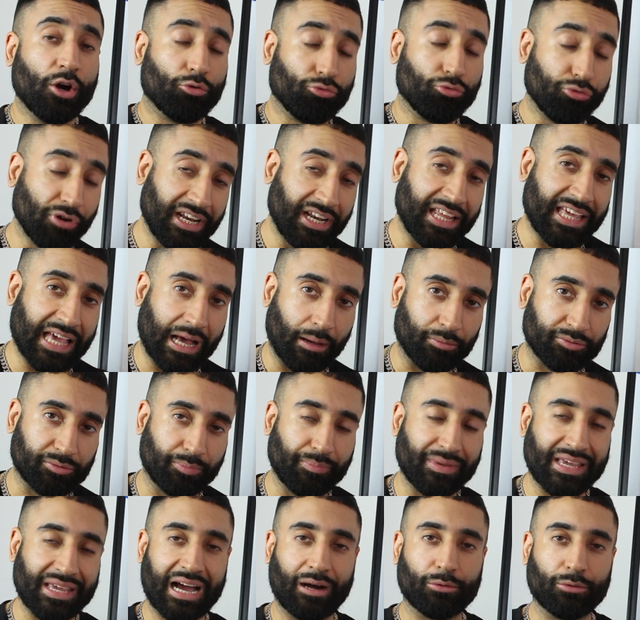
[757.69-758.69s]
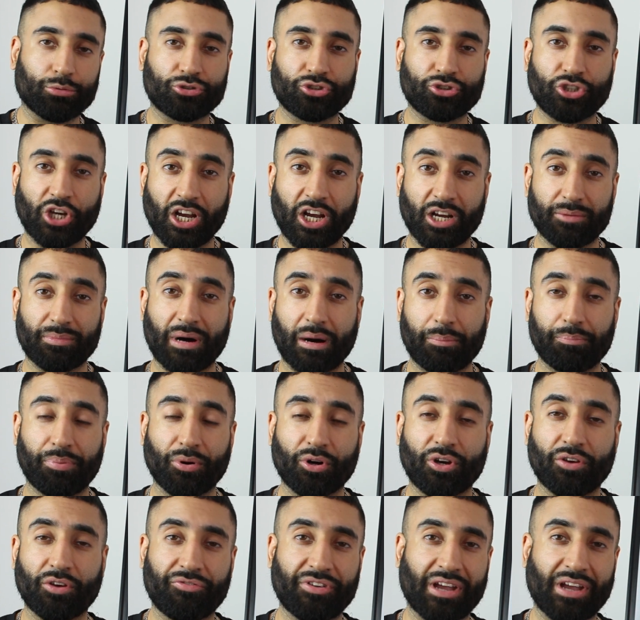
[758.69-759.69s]
Really helps me out. Check out my
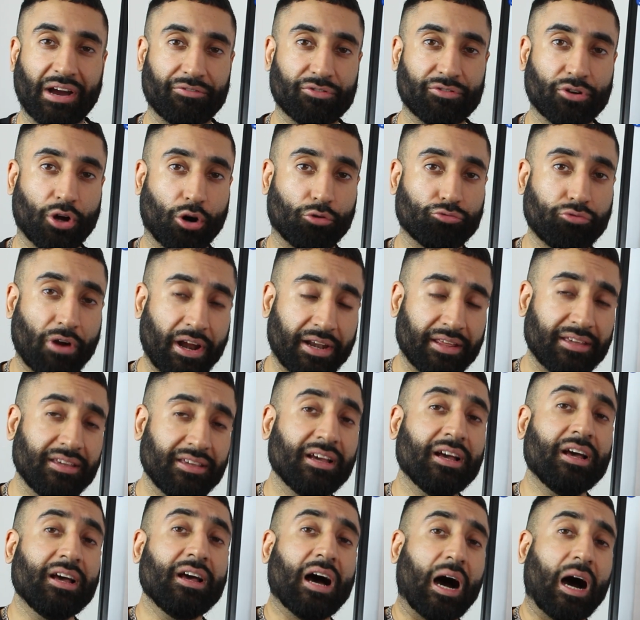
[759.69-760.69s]
book if you haven't already.